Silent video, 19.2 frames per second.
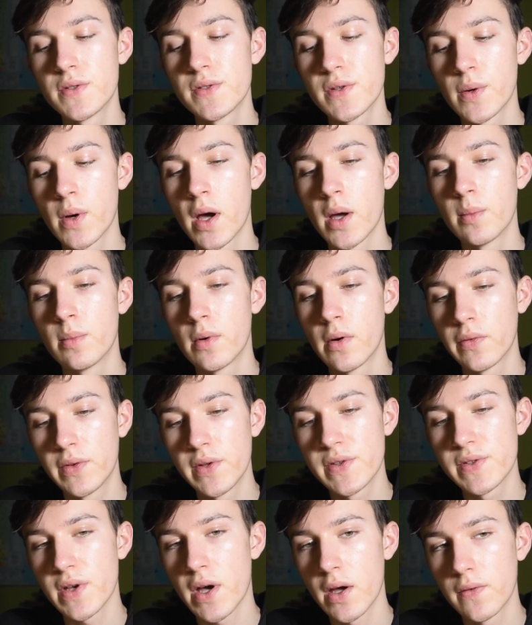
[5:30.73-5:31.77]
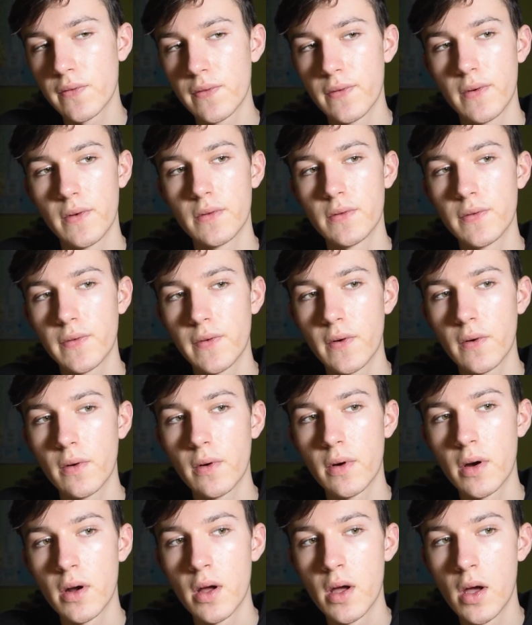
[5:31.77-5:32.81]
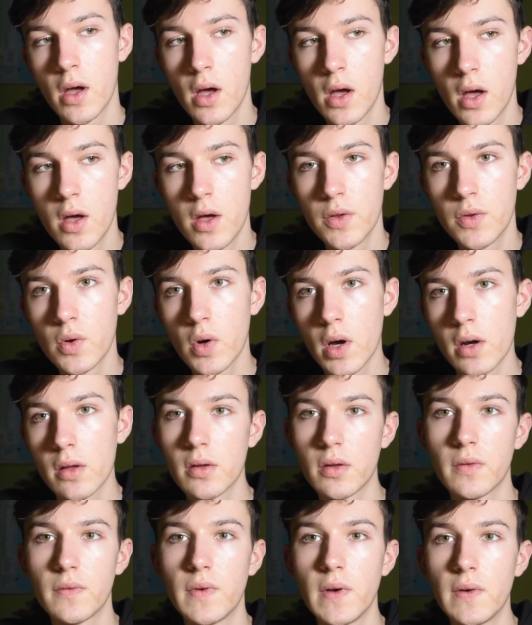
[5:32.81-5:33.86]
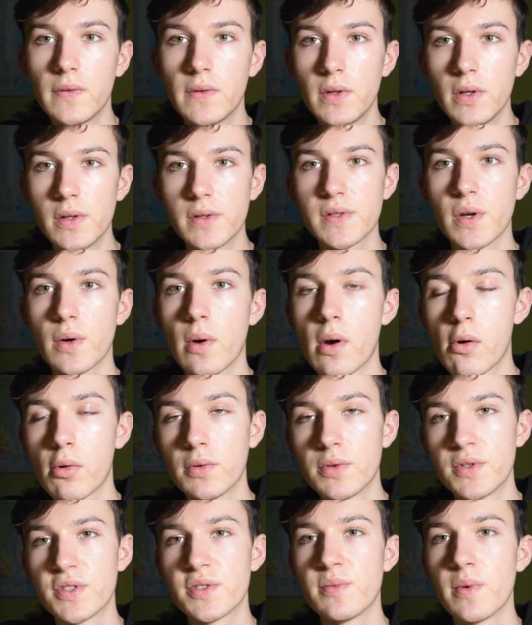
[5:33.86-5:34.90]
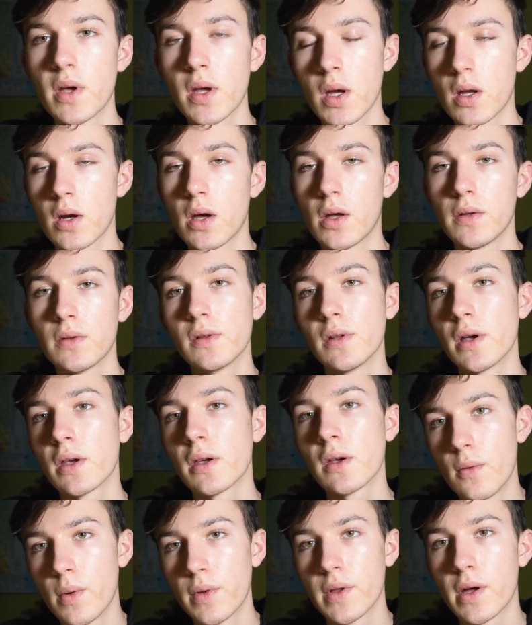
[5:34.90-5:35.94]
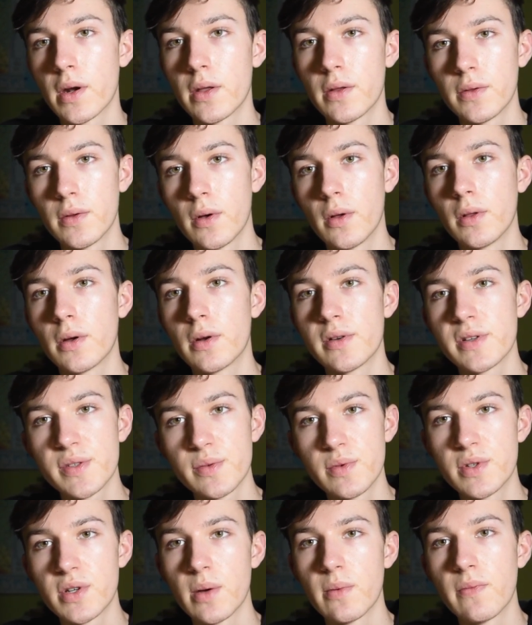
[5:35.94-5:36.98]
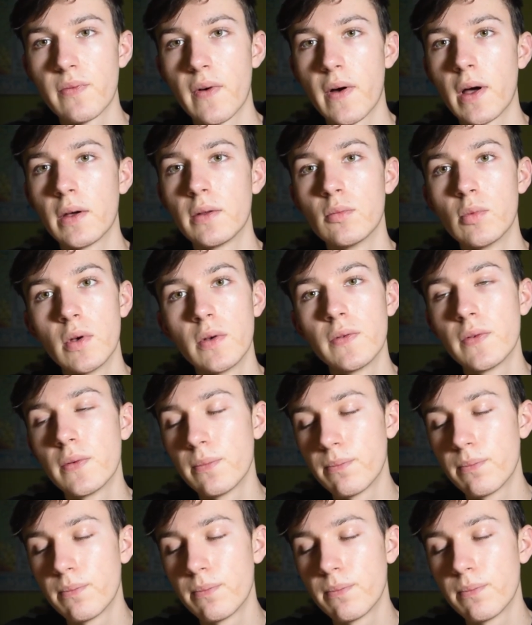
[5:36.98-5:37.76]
So I bought this iPhone for $250, so I will just make it on like $100, which I'm fine with.